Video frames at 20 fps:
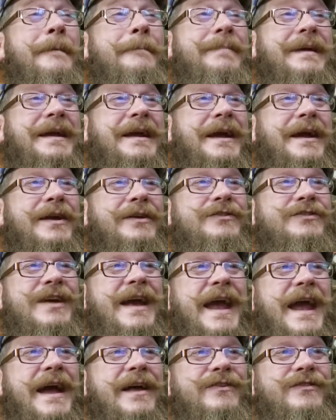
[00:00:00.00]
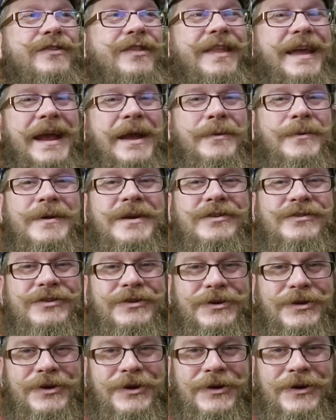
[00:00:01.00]
Because as they
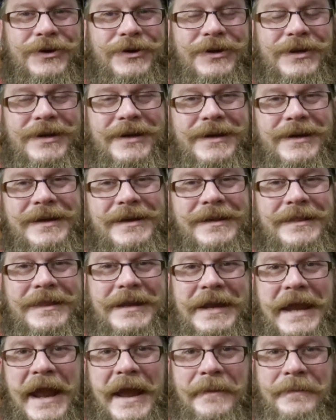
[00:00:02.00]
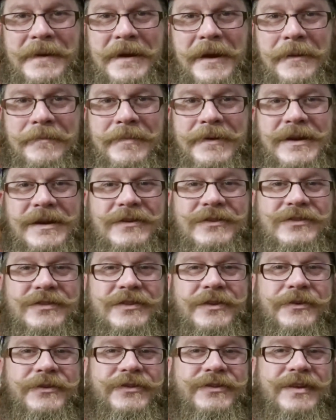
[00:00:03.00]
return, the cab company is
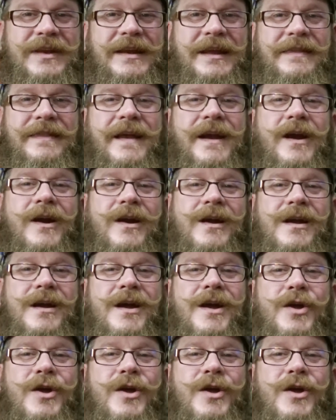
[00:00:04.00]
still sitting there.